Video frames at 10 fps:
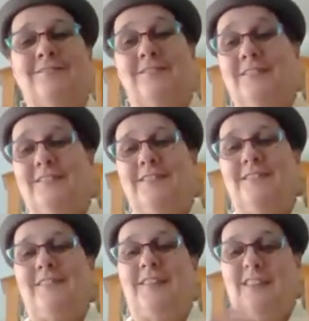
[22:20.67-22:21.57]
it
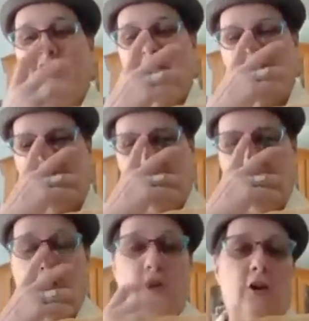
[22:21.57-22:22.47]
let's
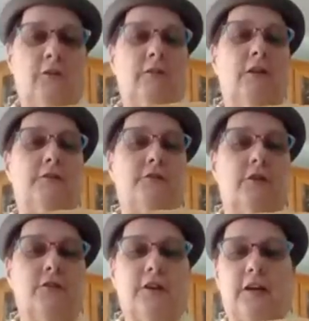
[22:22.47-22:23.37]
start fall let's
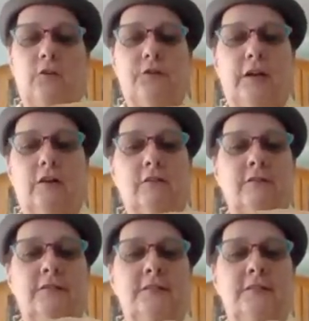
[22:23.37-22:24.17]
start the countdown